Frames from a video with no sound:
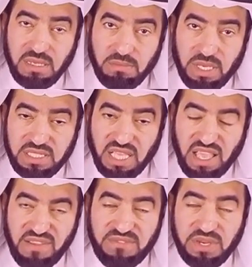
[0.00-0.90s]
But
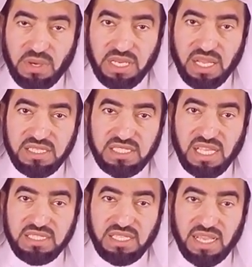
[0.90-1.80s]
everyone else
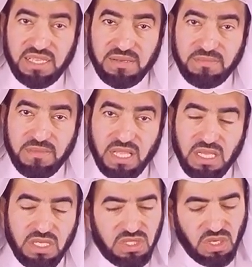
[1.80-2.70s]
shall die."
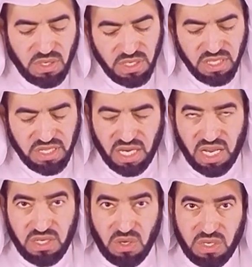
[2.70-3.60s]
So there
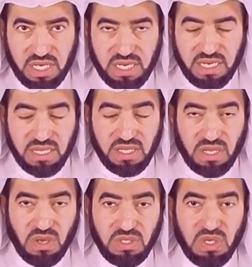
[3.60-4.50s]
are no
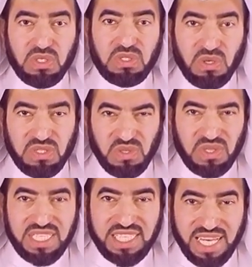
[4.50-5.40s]
No, no truth to
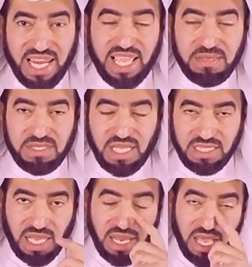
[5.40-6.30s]
these claims that
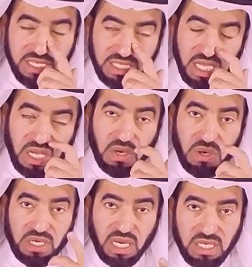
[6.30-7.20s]
Elijah
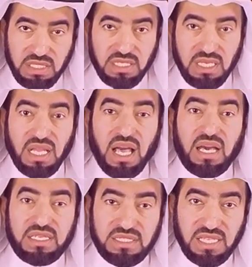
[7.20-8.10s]
or Al-Khidr
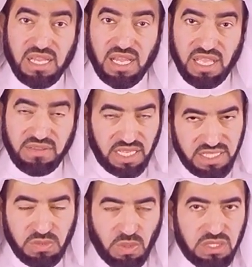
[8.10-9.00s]
are still alive. I
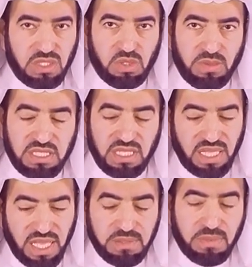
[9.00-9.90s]
just wanted to mention
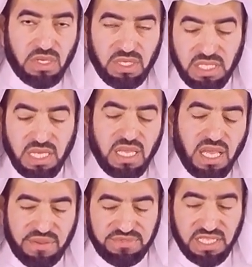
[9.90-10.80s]
that because
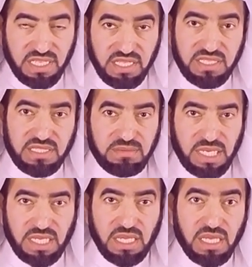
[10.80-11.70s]
I've seen this in
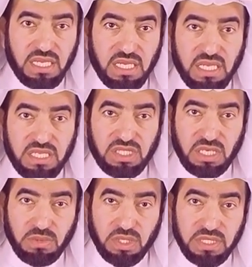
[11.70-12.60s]
many
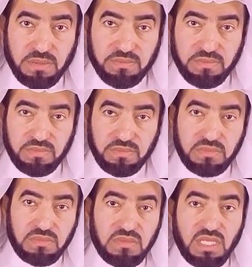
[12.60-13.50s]
history books.
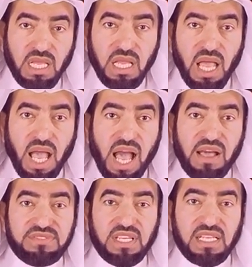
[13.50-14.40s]

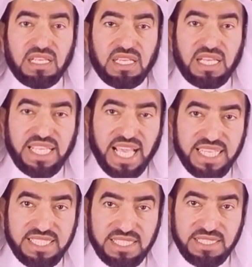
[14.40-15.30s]
After
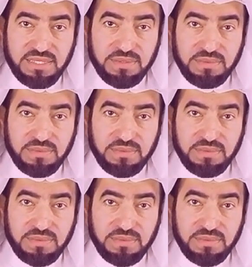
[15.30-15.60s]
Ilyas